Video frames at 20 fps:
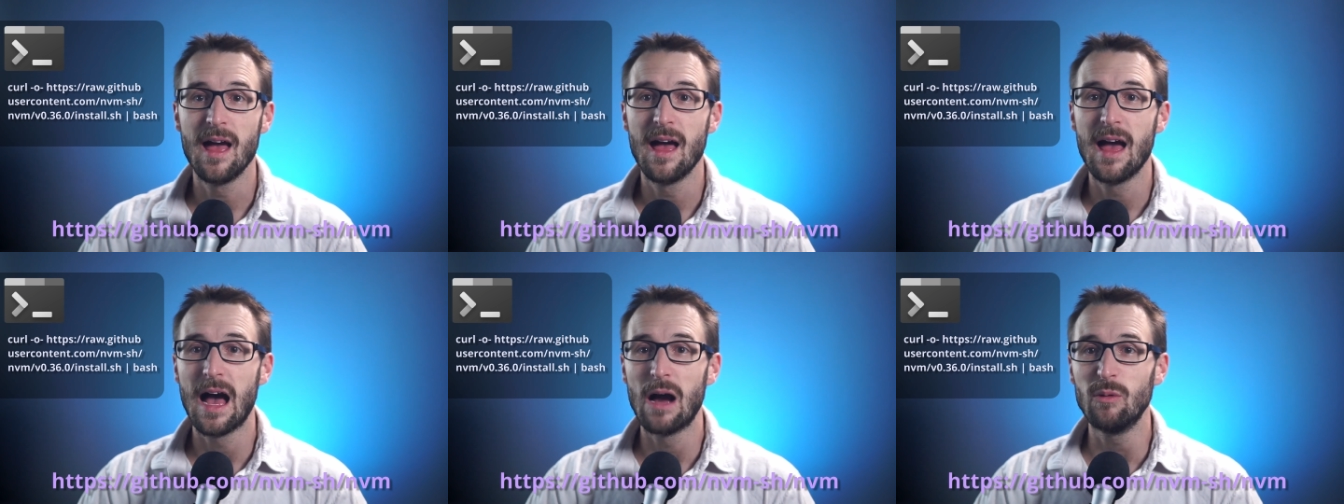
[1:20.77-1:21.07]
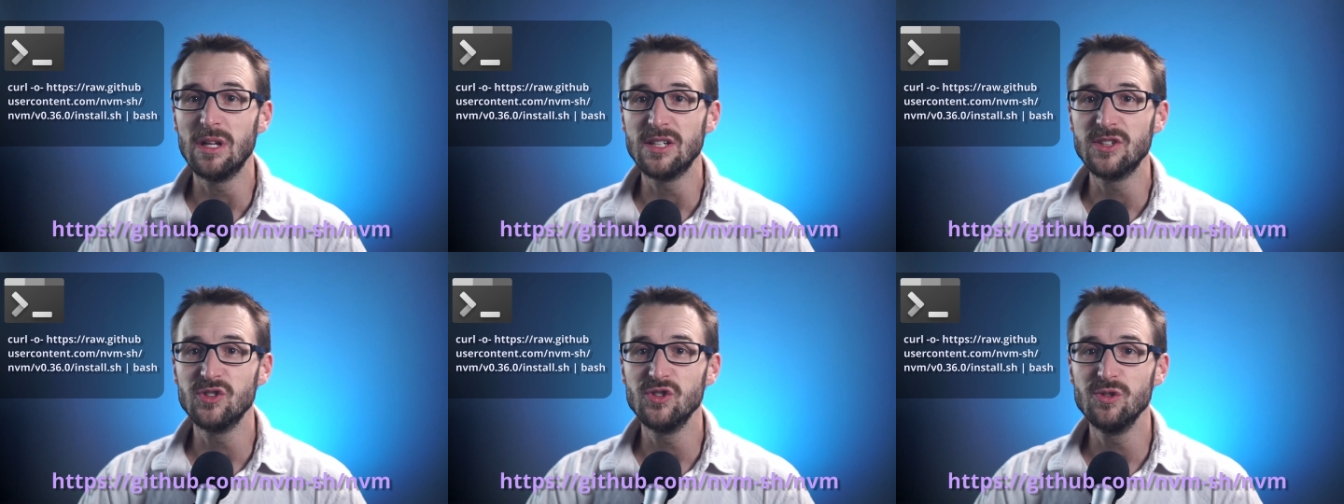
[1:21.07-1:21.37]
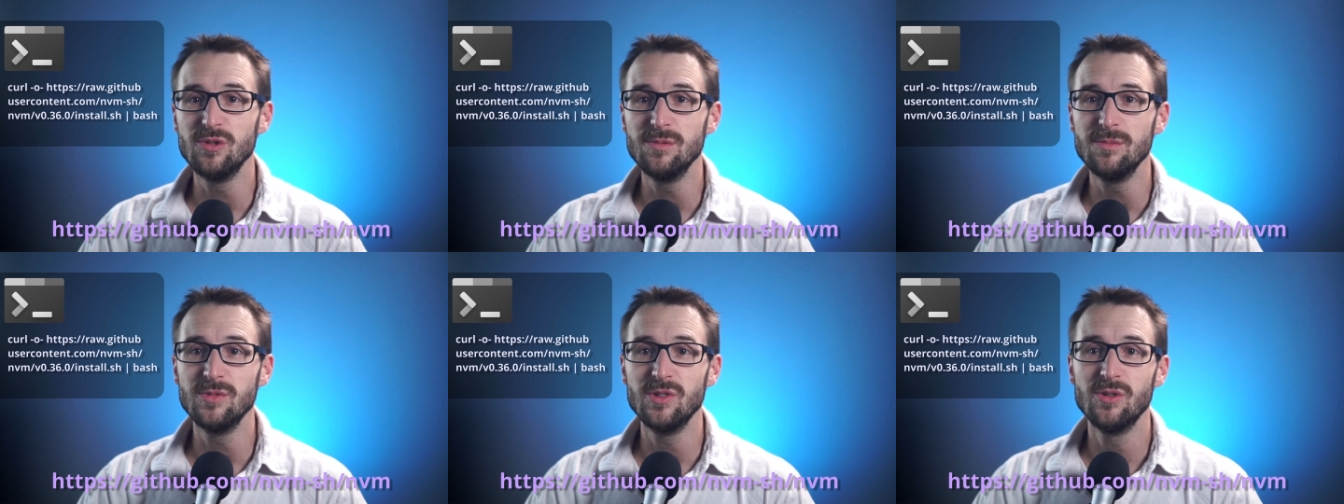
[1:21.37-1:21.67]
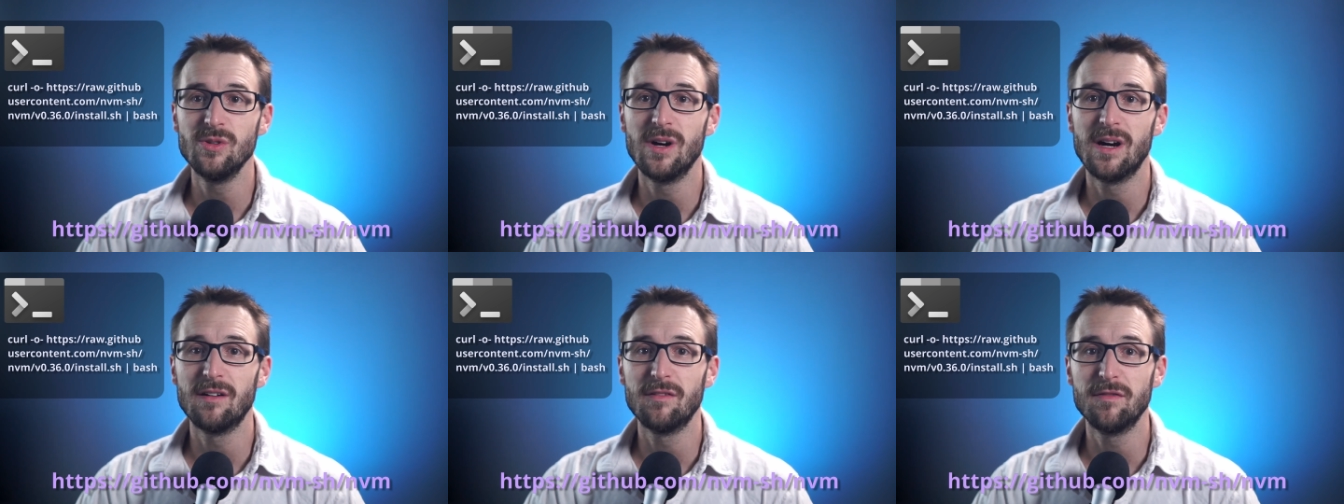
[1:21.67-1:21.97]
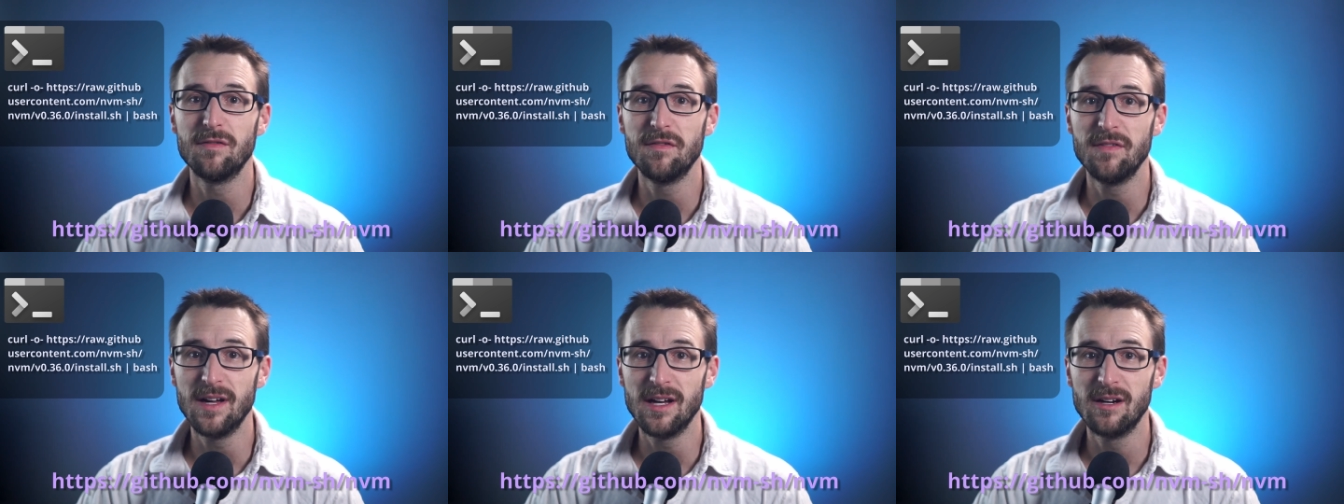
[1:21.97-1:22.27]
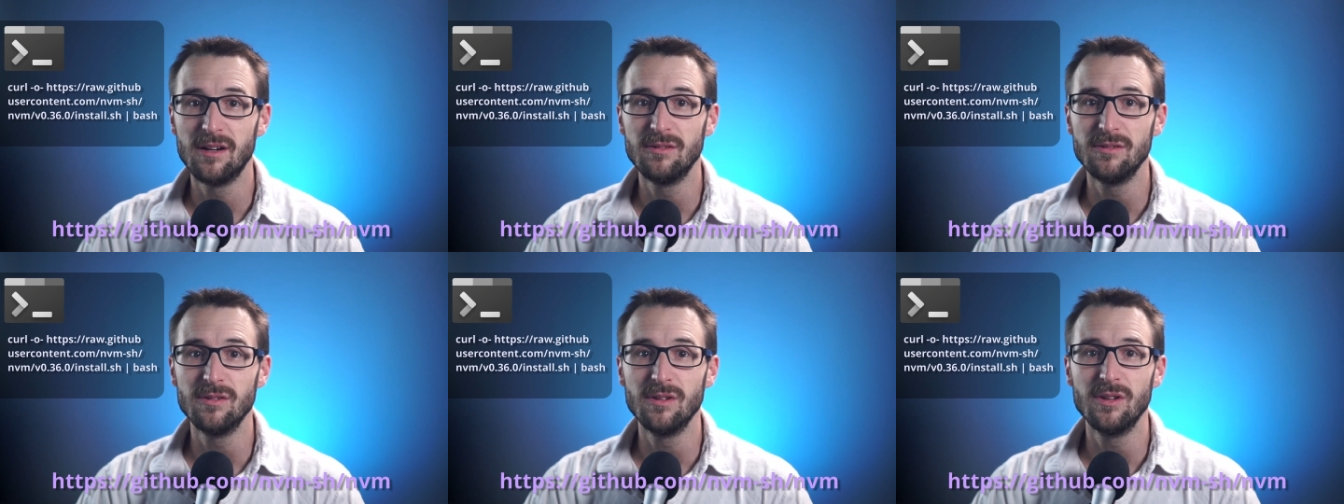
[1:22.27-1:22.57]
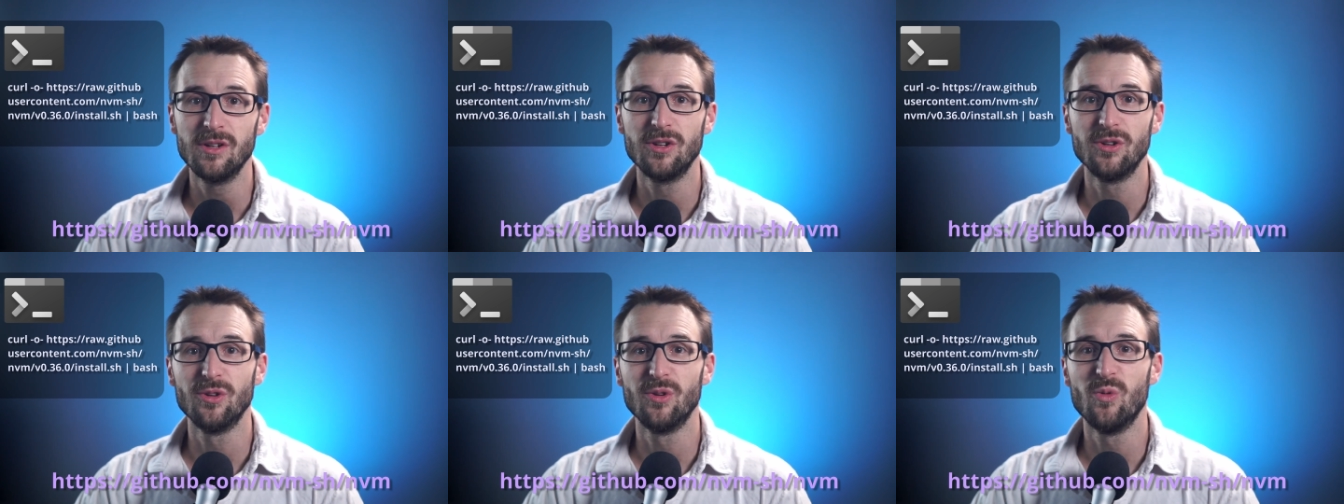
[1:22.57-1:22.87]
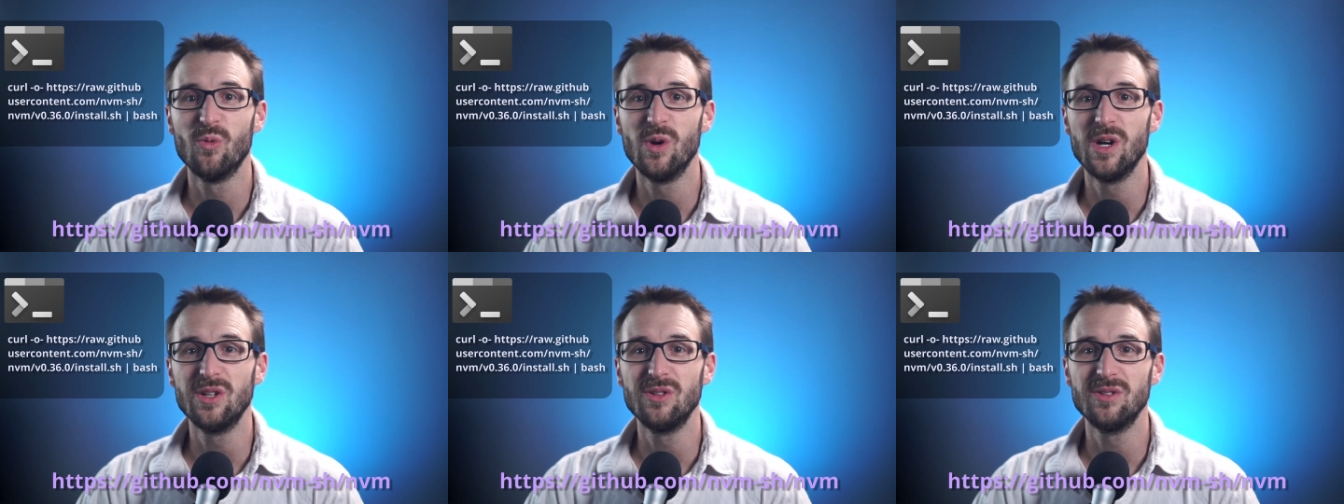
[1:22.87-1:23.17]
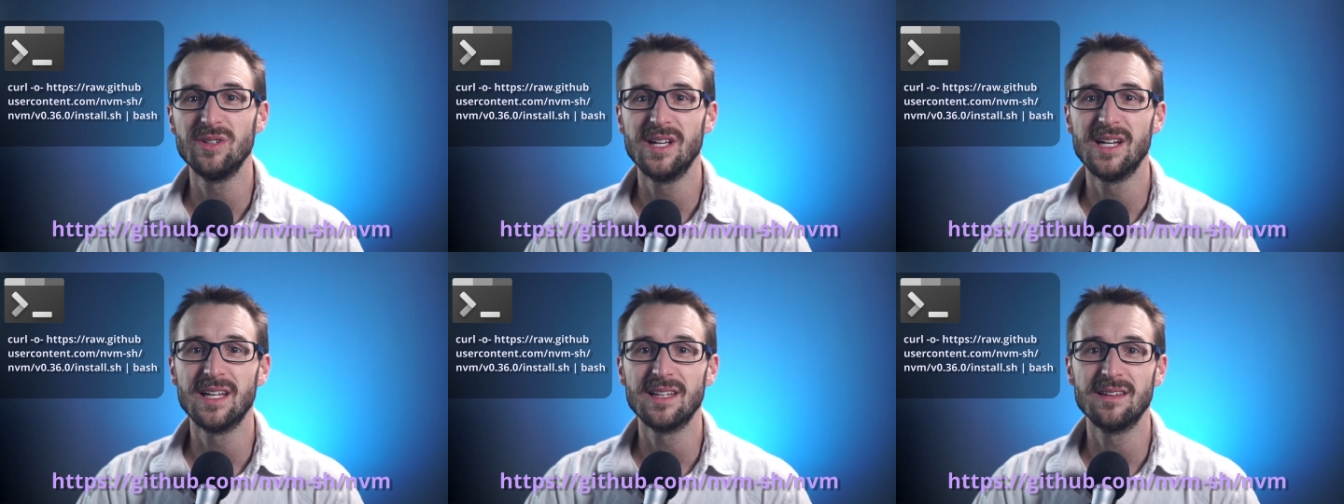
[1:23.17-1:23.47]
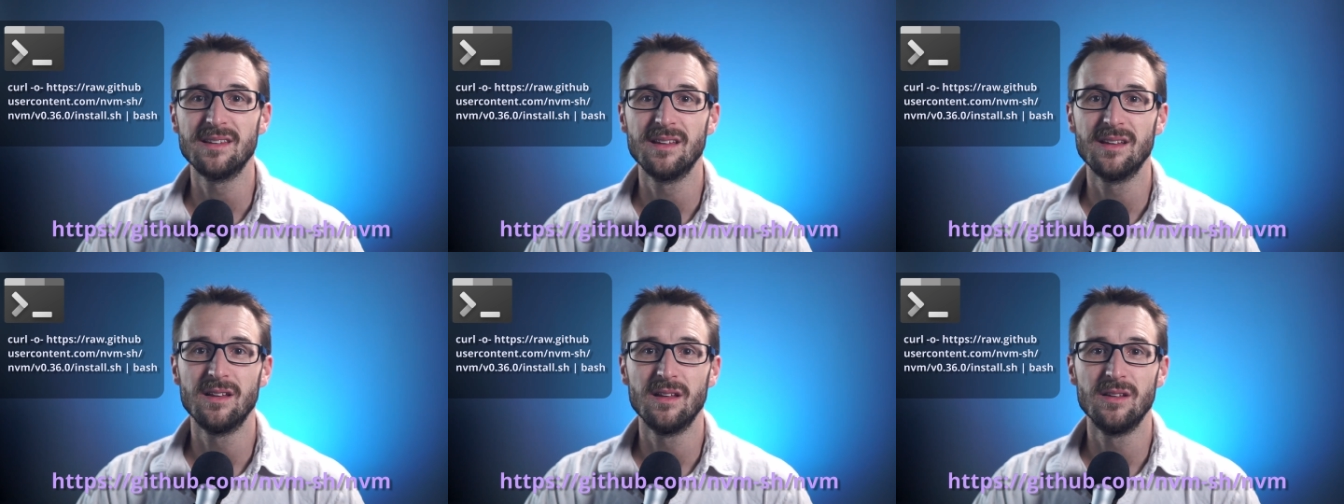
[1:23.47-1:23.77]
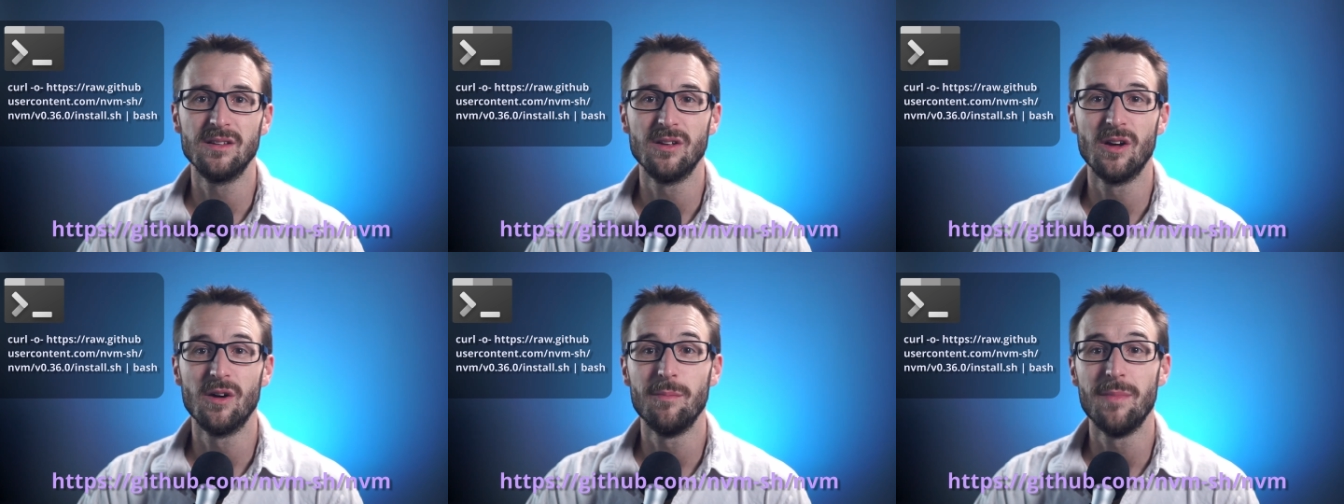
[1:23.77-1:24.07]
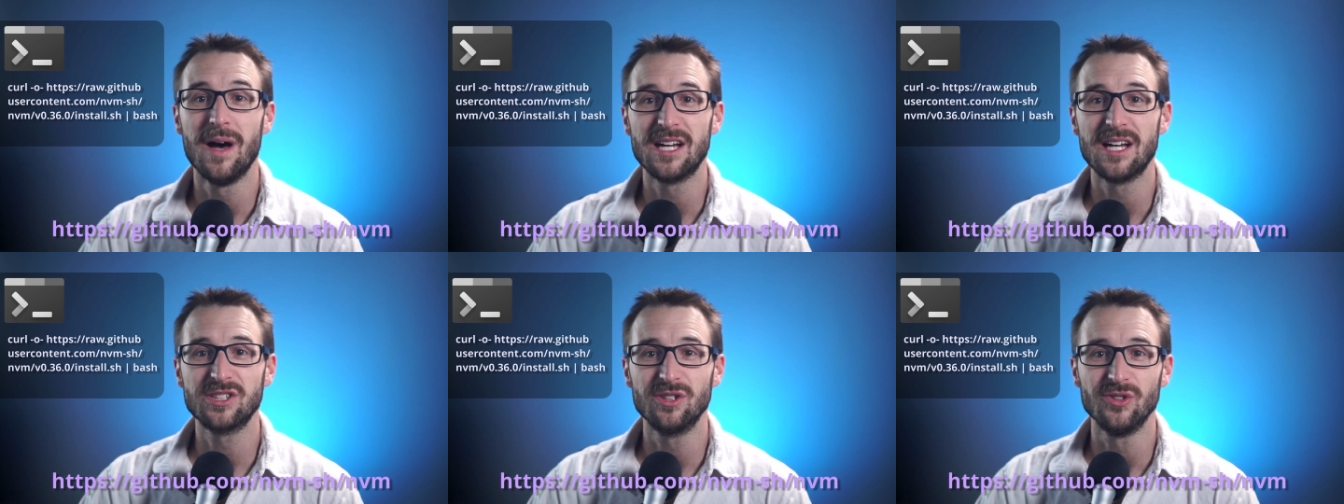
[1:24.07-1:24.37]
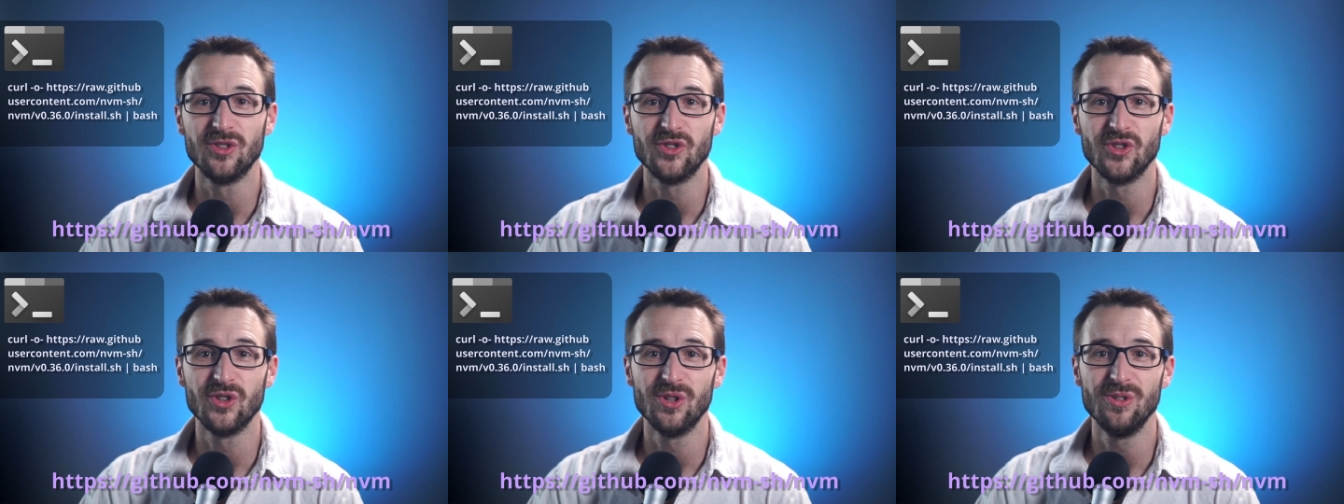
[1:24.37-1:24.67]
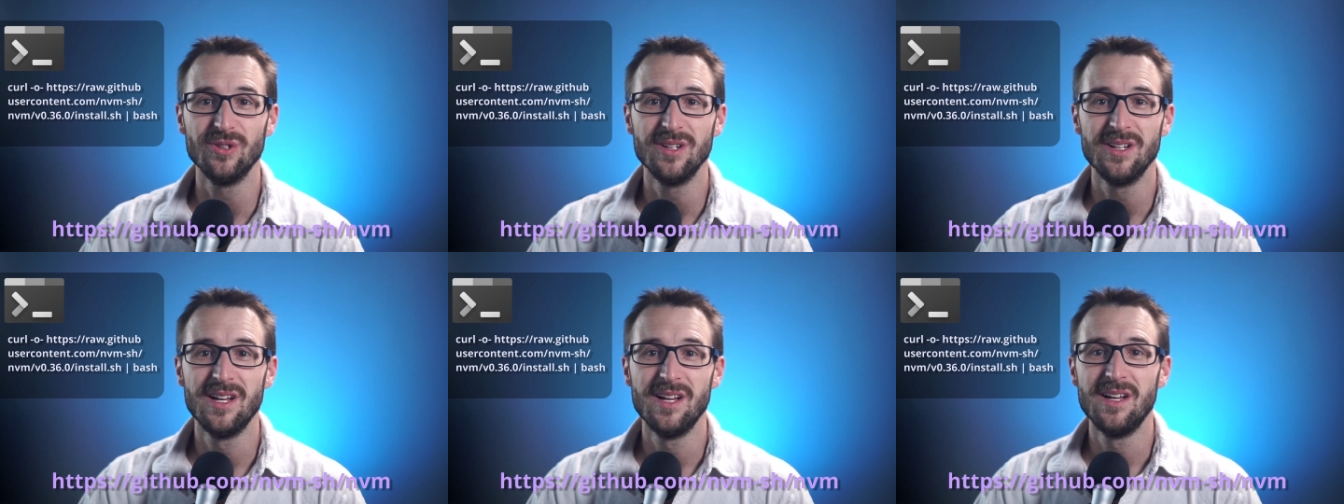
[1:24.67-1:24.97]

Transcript: I will assume you have found your way to get a bash console